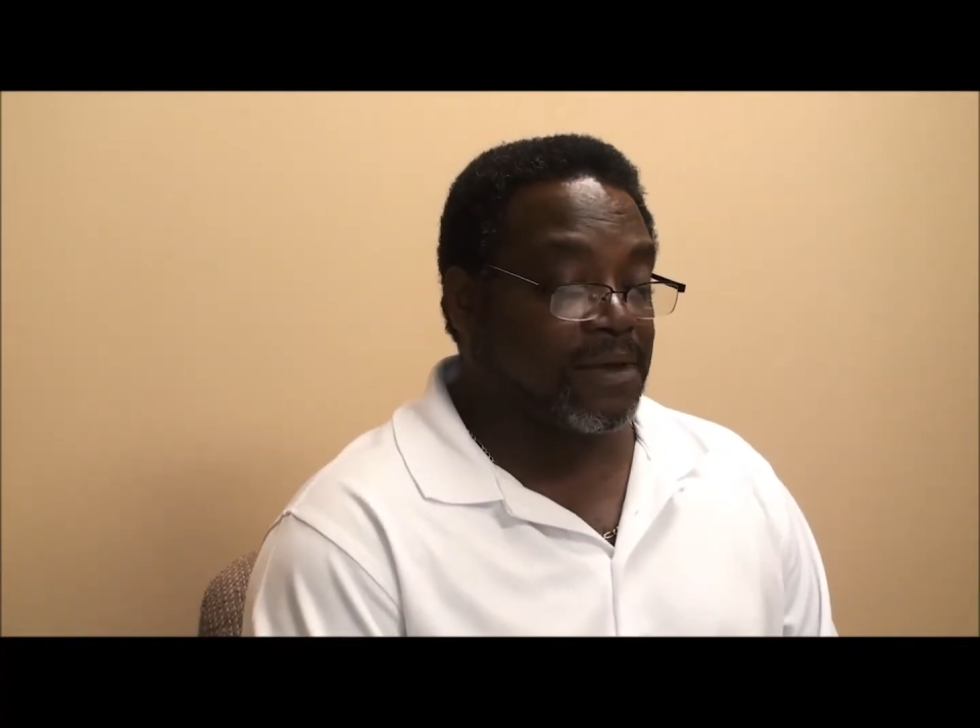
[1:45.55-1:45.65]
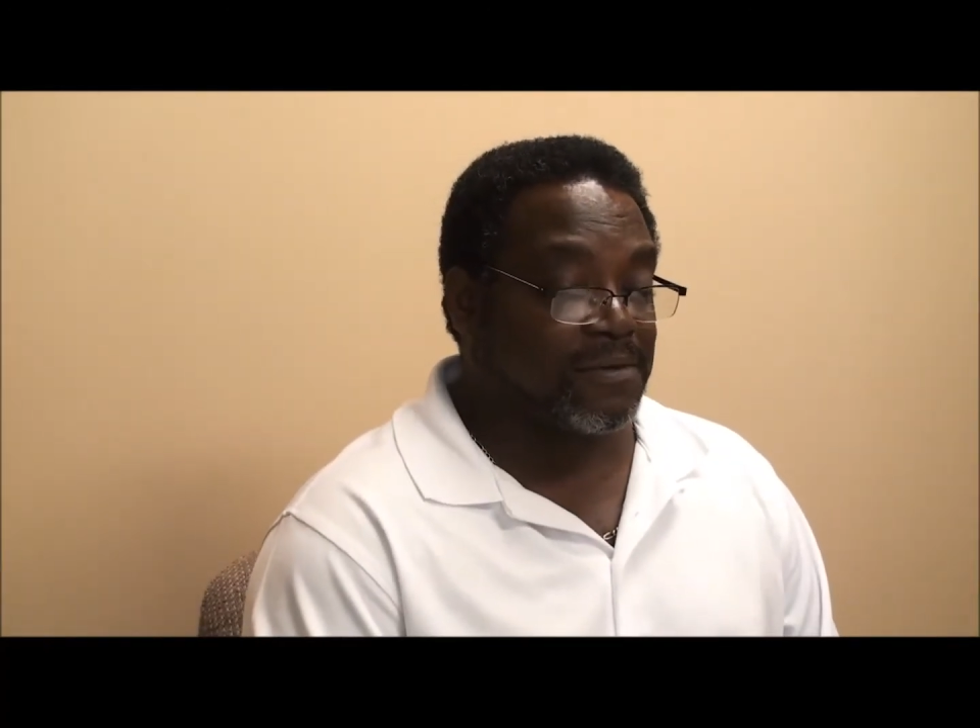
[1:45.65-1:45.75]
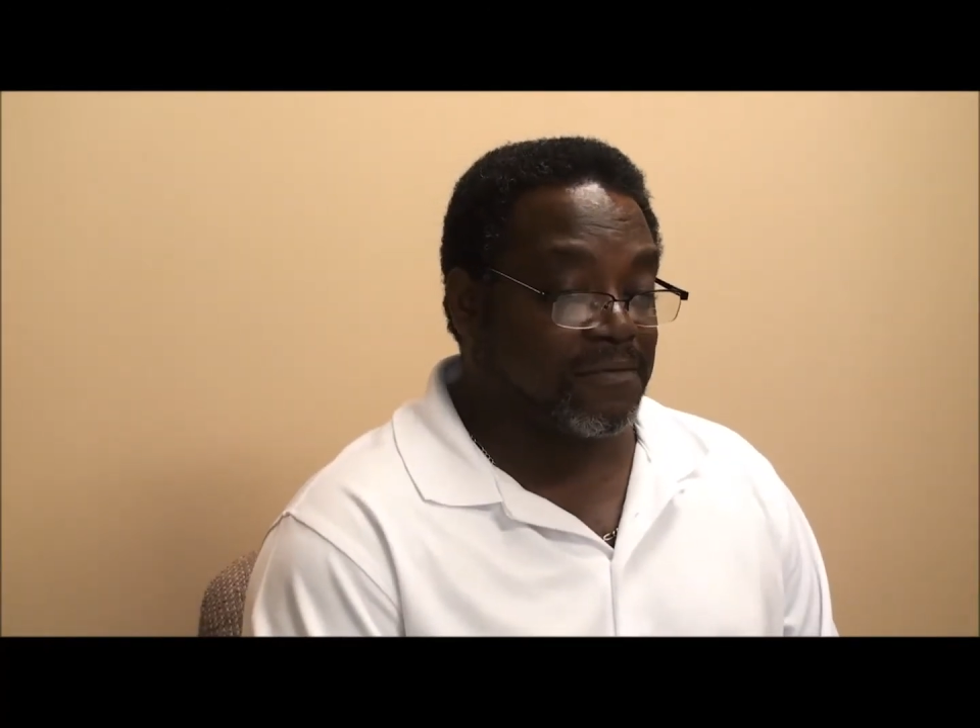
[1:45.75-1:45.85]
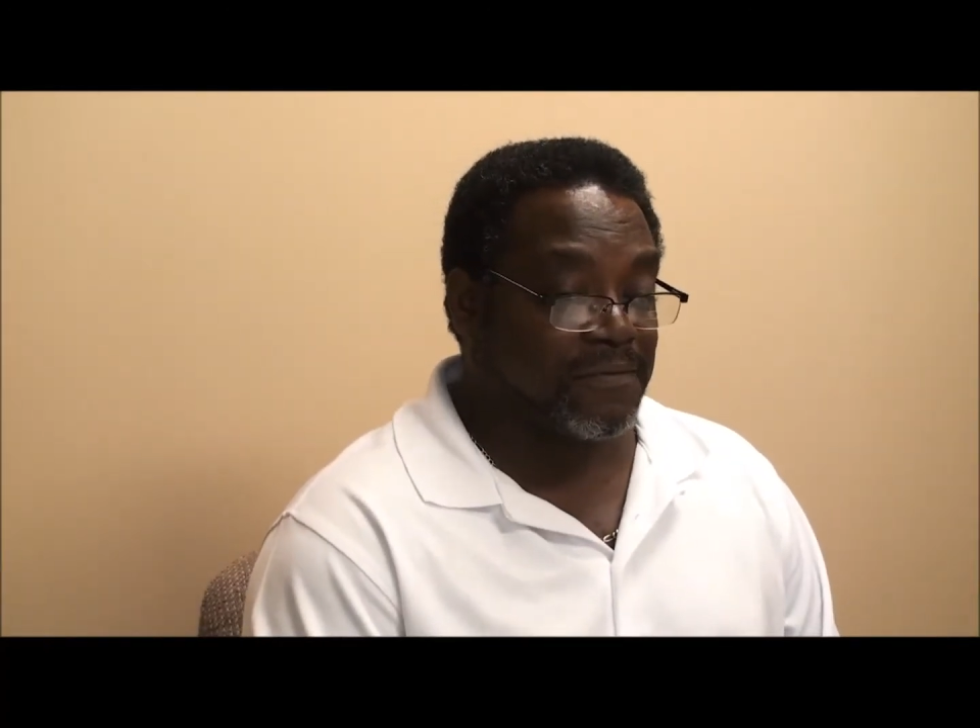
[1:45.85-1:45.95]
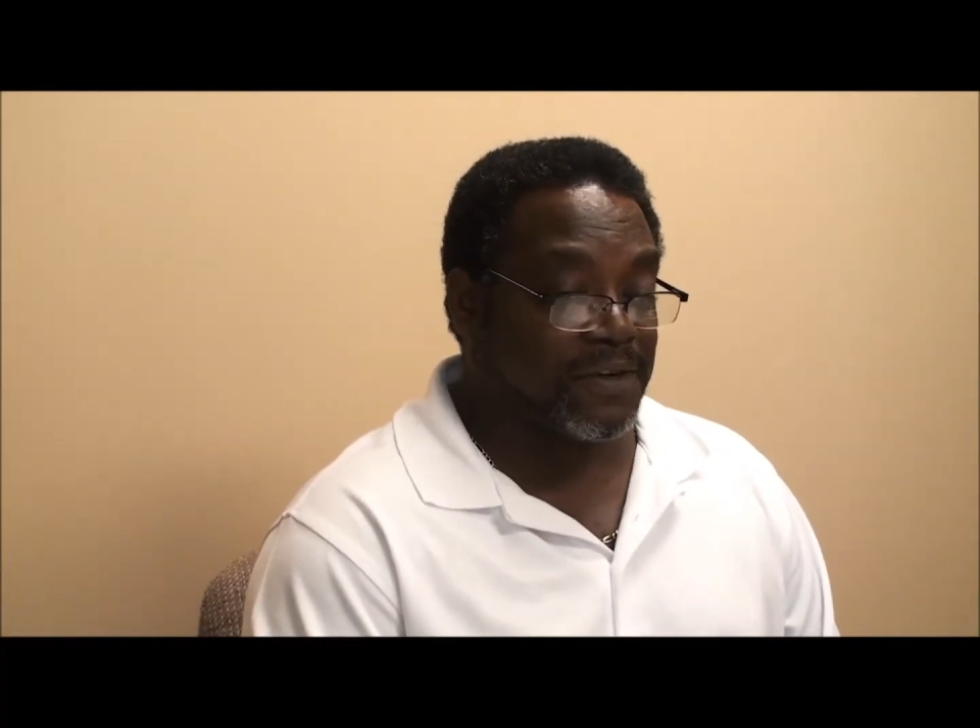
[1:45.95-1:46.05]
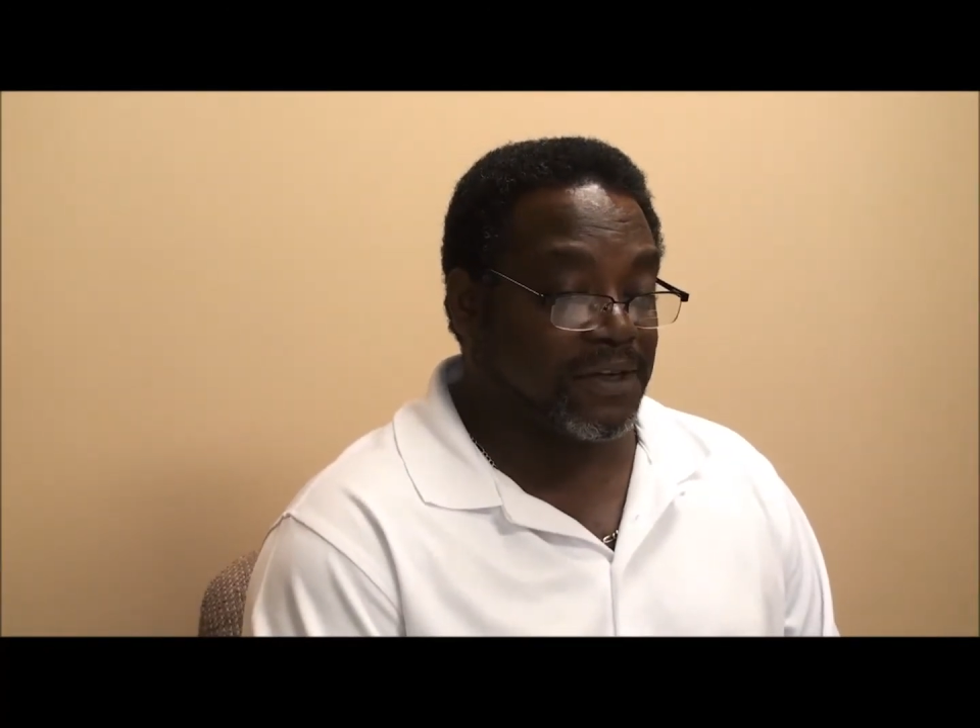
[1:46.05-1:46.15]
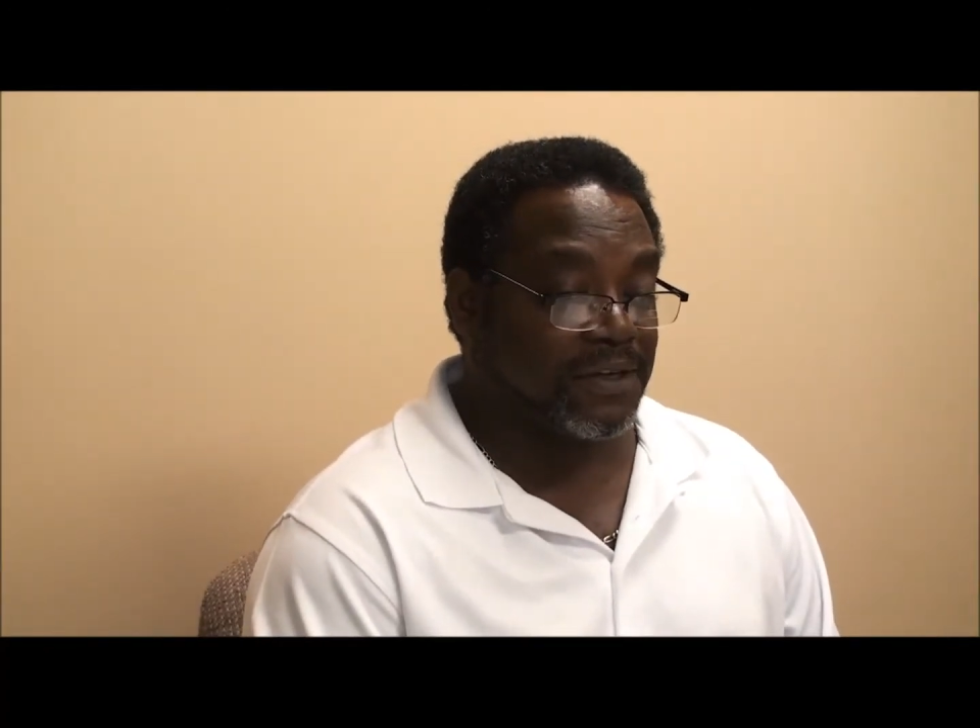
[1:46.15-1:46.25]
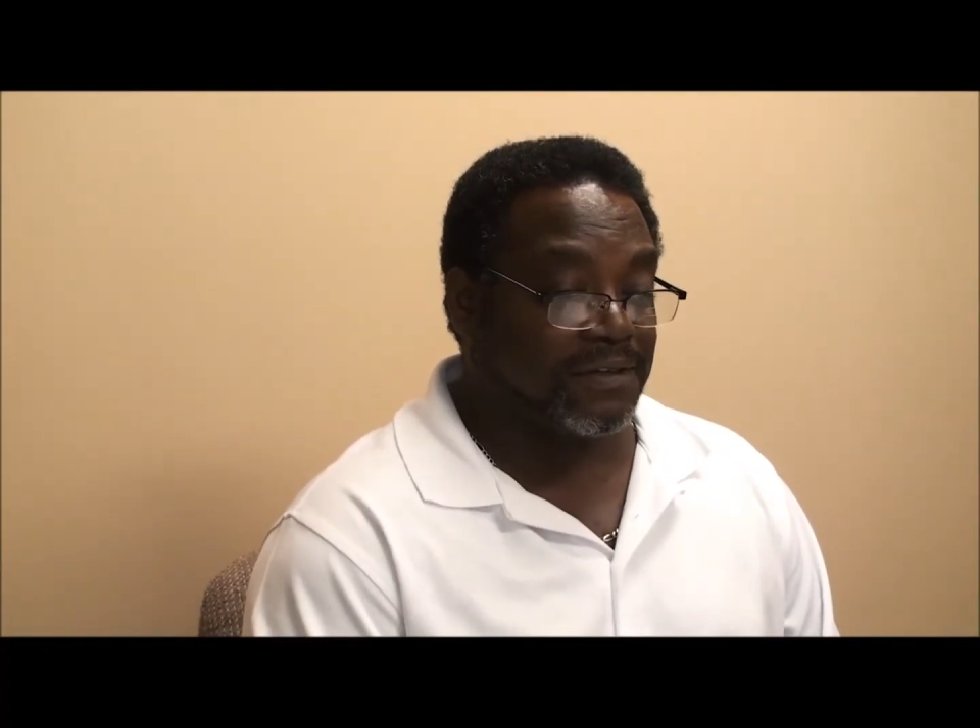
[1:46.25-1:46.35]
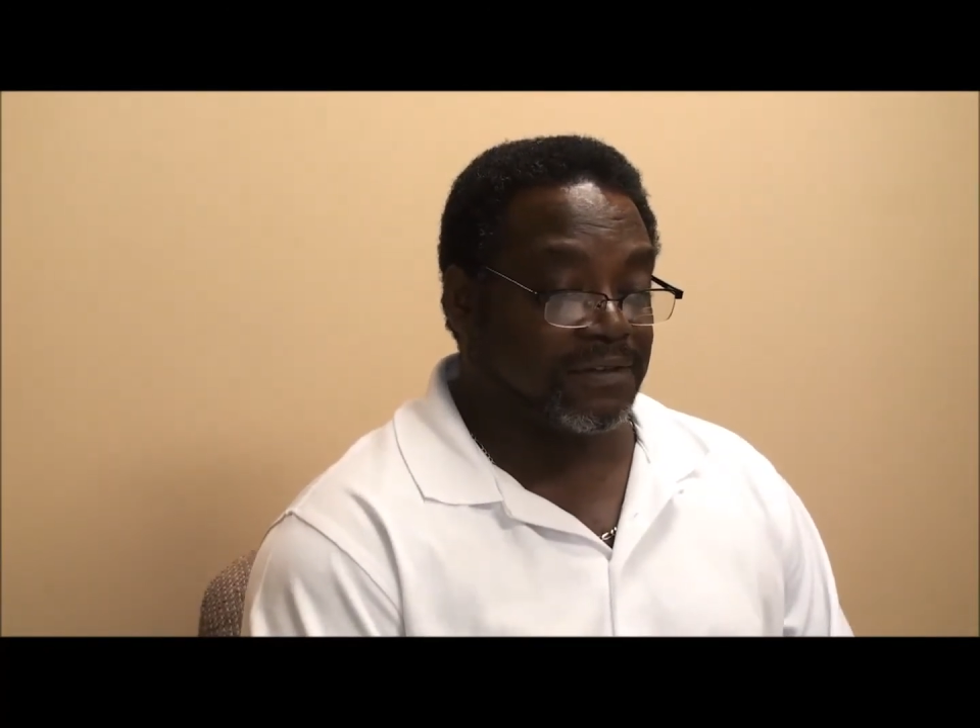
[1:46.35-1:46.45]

hundred feet